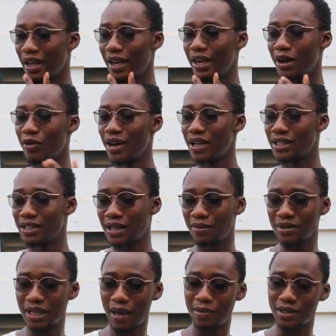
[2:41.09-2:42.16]
there were
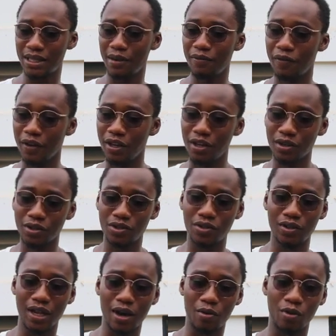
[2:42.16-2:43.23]
sometimes some videos
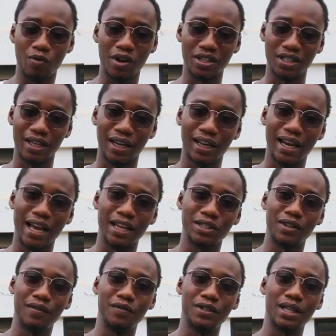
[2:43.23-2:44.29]
too that we watched in
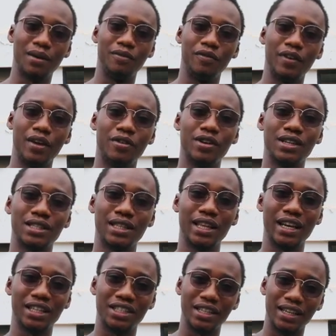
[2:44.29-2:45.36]
class of some various
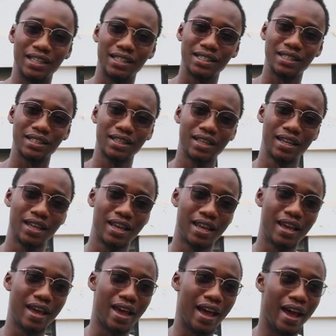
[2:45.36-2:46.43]
lectures,
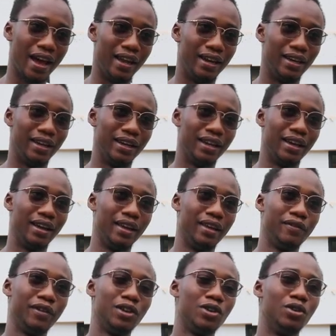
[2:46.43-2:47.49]
and
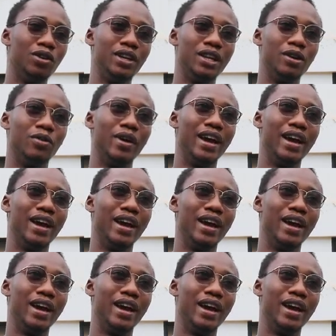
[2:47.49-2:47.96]
even though they